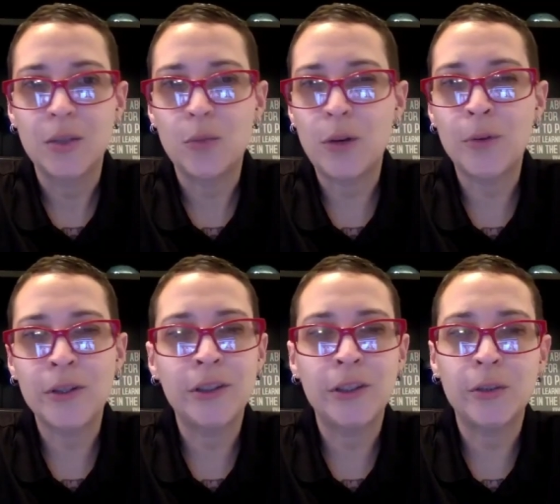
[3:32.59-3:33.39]
What were
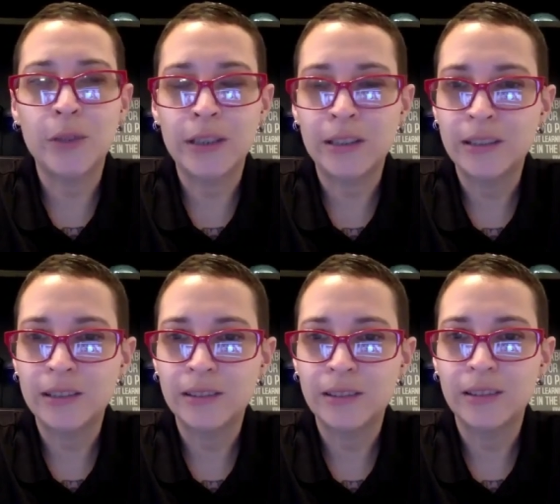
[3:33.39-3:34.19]
you doing?
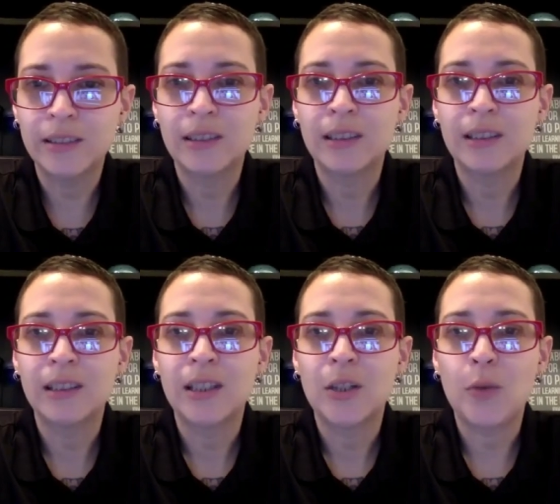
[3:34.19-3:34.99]

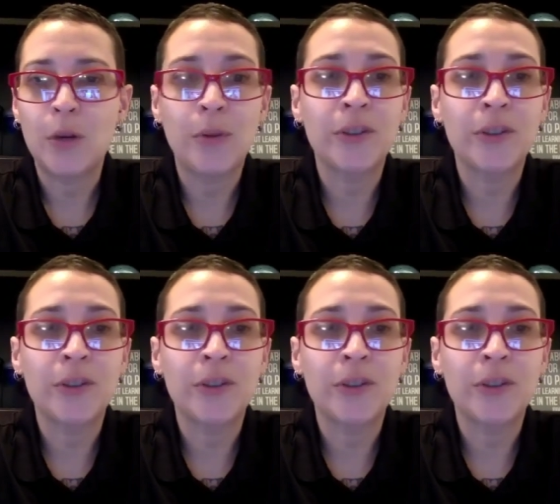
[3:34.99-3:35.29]
What